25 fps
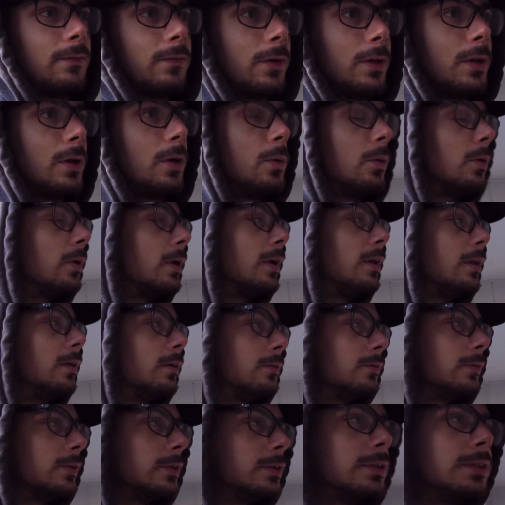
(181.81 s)
for the
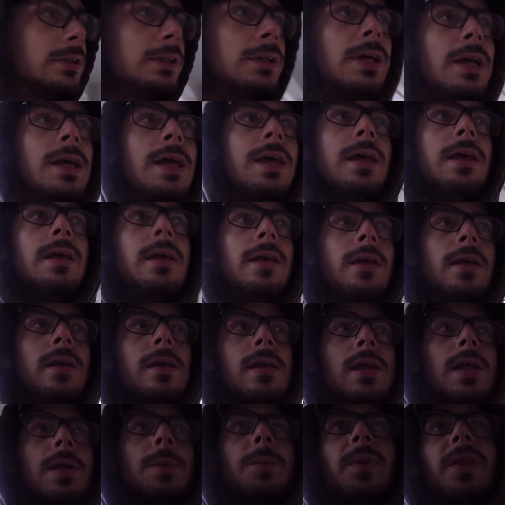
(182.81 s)
coilovers.
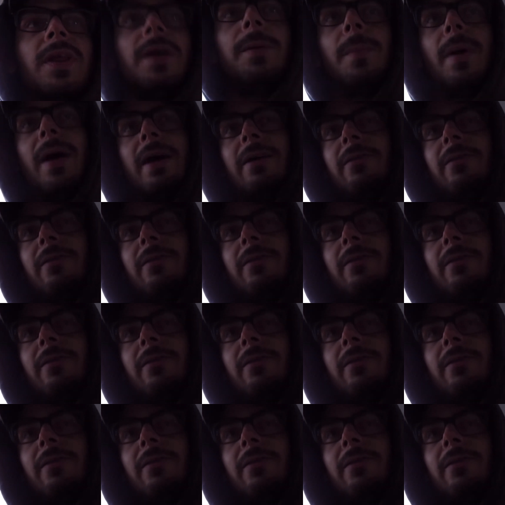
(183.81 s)
Then my